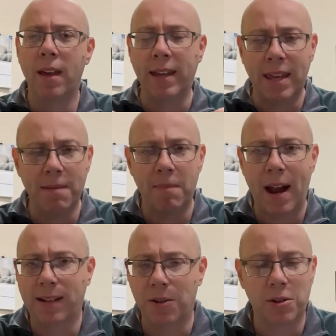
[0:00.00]
and get
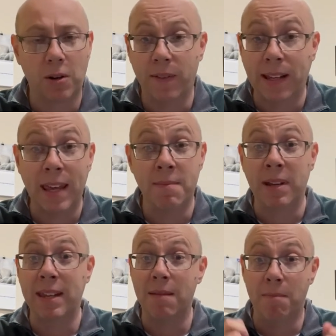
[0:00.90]
back to serving Him
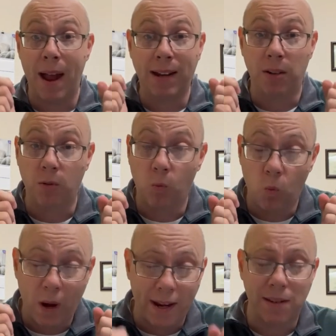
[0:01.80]
and get back to
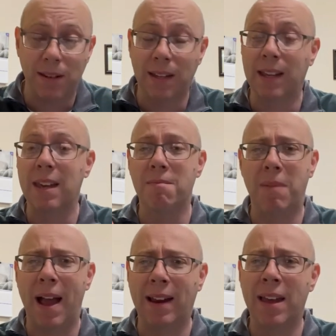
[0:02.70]
witnessing and get
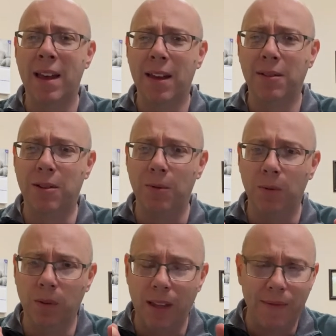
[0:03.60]
back
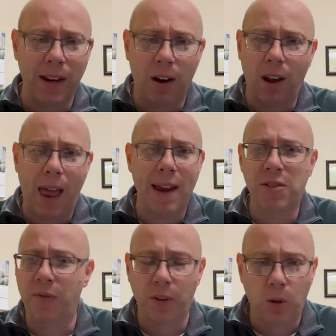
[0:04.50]
to living our lives
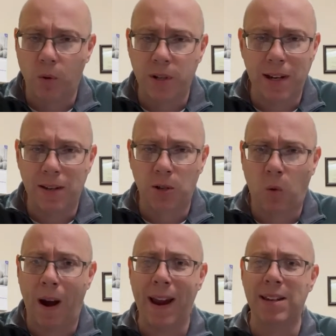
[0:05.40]
for the Lord Jesus
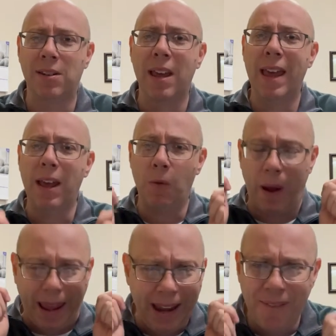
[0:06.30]
Christ
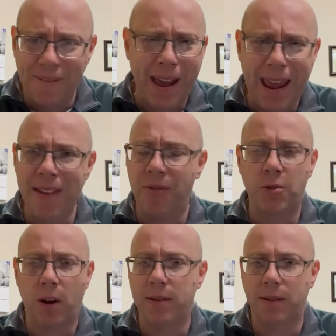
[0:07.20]
in faith,
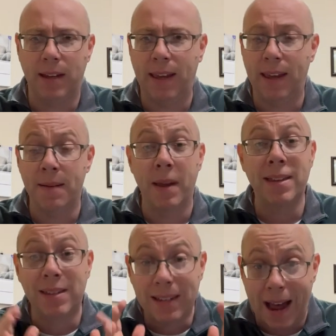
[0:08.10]
trusting Him.
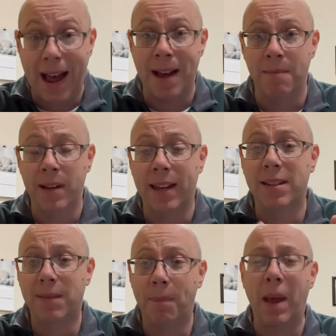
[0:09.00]
It's time.
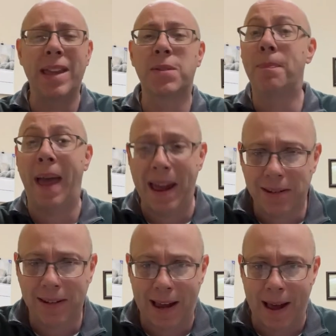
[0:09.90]
It's
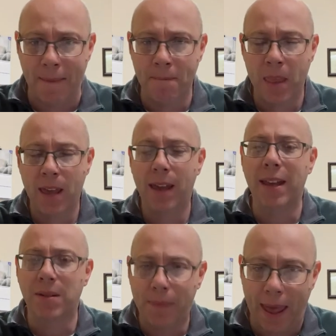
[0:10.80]
past time.
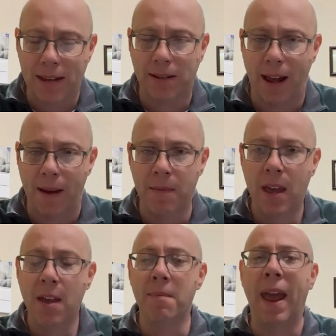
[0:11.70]
It's past time.
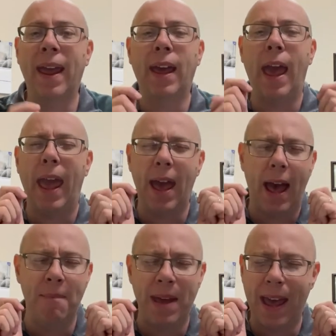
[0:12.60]
May
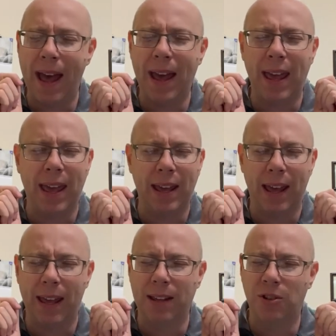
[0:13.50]

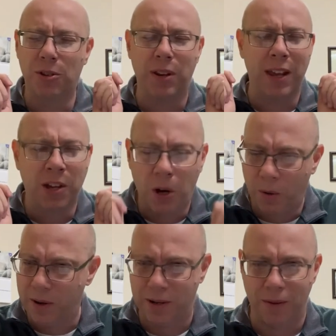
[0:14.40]
I just
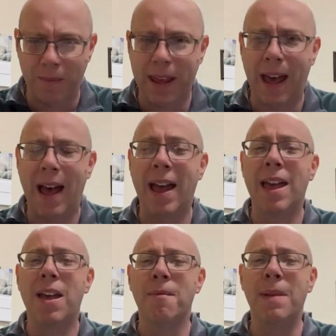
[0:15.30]
encourage you. May
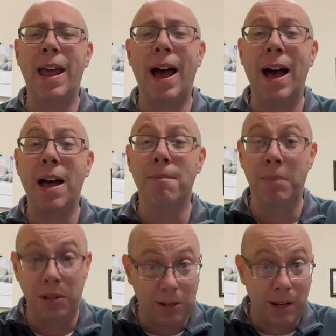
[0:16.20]
I
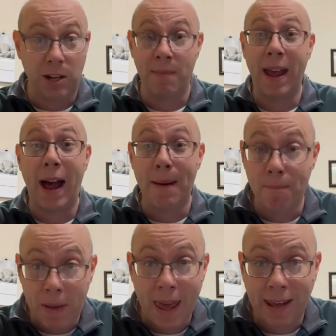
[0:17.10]
beseech you. May I
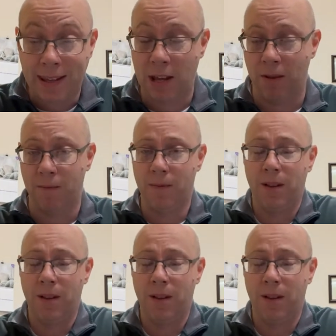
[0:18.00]
beg you